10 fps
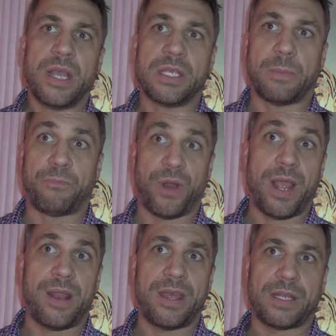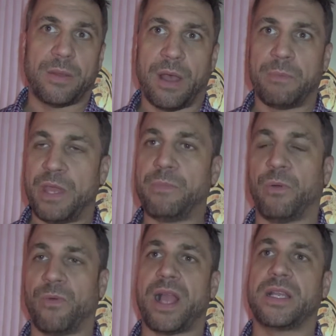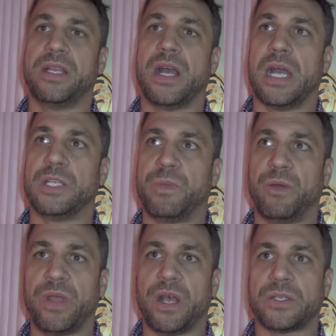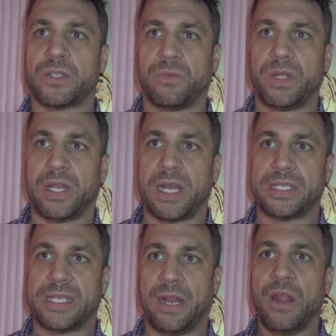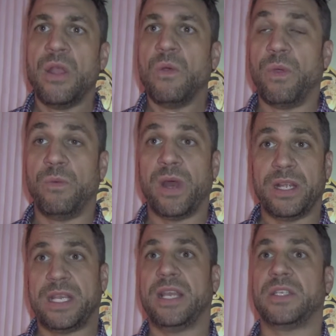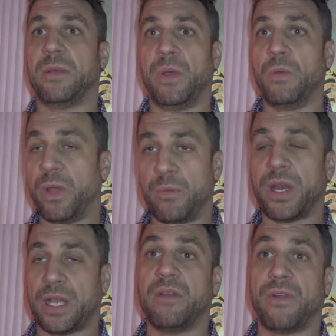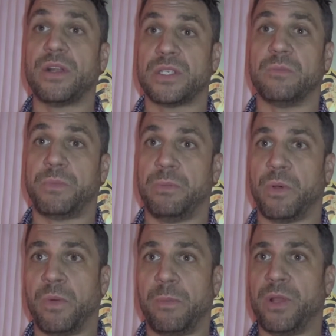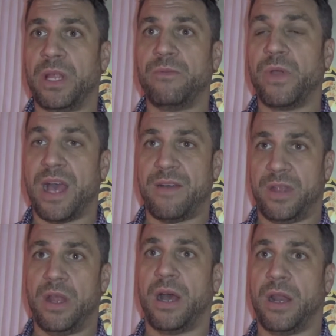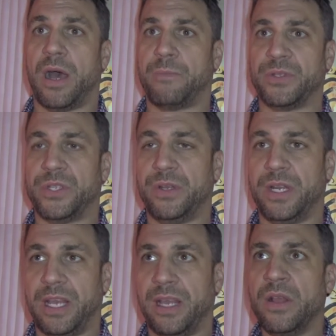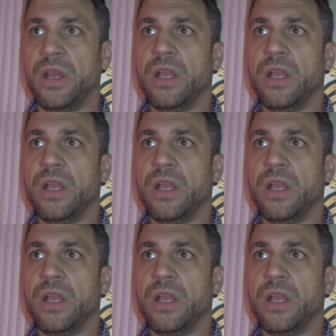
is a brand that uh, people recognize, but we also realize that we want to take some, we want to convert some people. We believe we have an, an opportunity